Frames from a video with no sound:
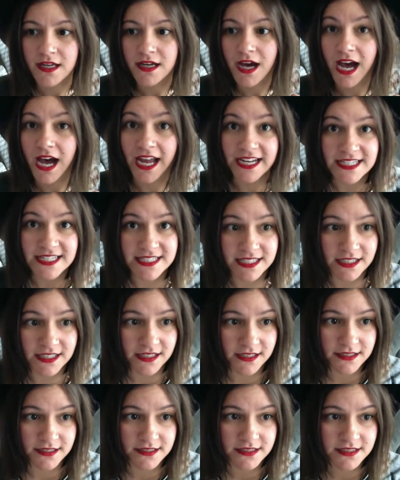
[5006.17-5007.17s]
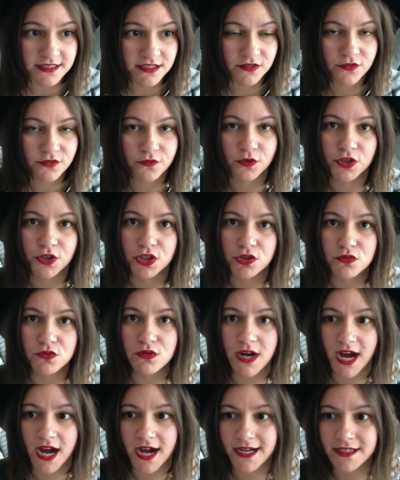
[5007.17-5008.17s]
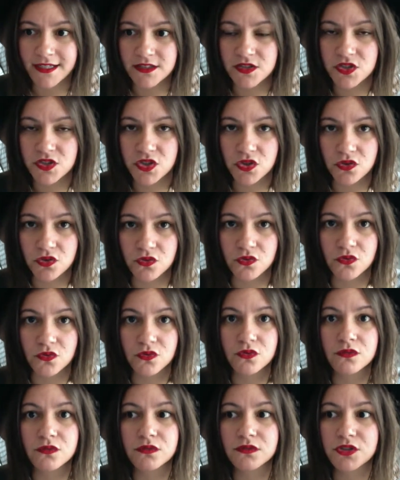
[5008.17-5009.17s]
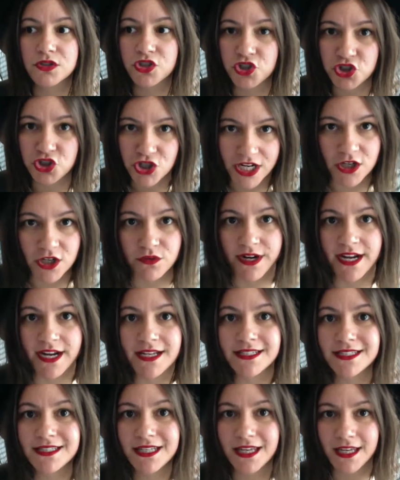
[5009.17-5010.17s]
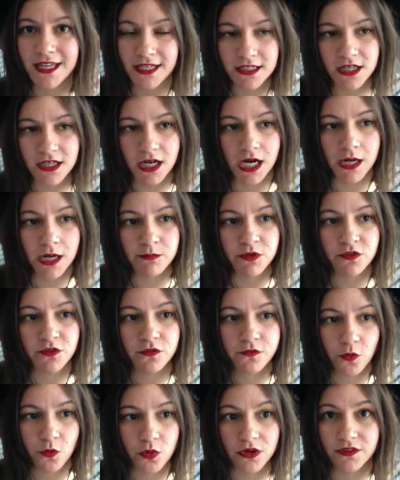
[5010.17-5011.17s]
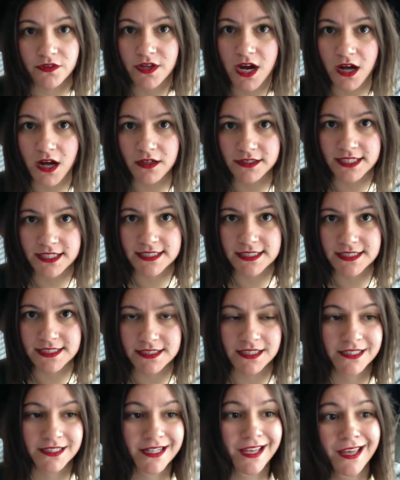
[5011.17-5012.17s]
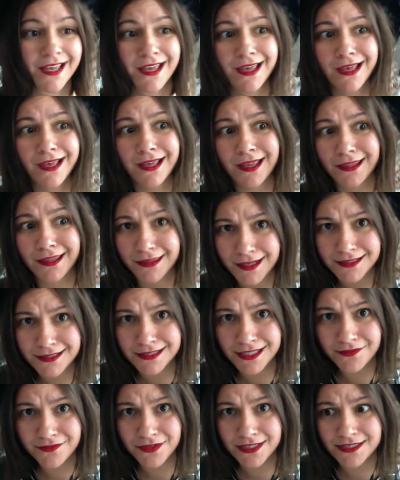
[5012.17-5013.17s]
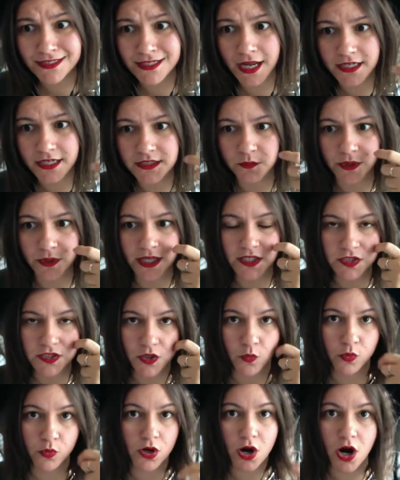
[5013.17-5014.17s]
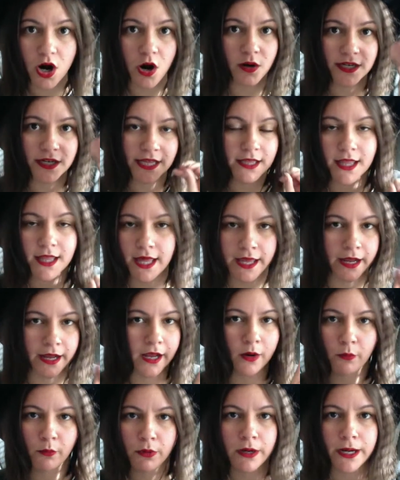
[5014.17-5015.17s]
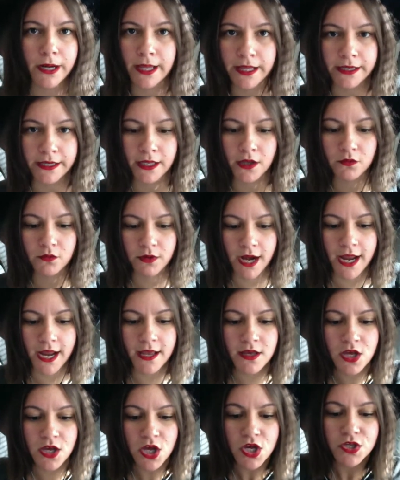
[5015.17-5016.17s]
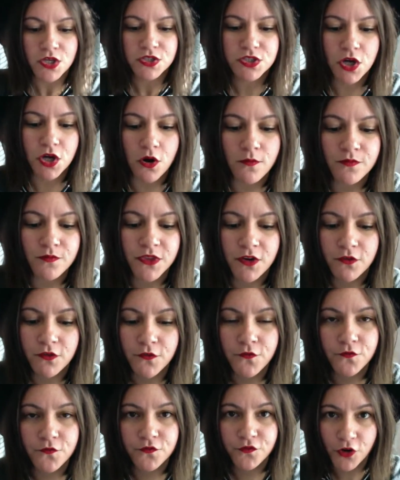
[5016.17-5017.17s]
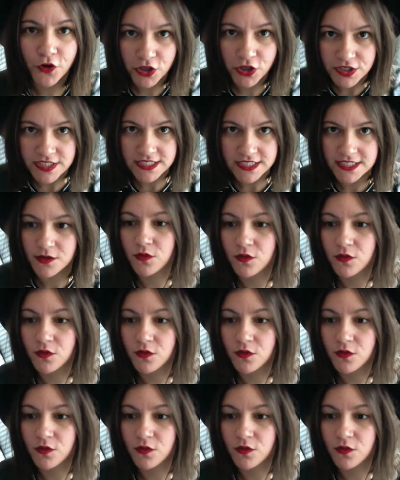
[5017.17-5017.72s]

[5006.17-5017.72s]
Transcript: ideas for you guys to generate income for the holiday season. Thanksgiving's next week, so we're already like we're in it, right? So first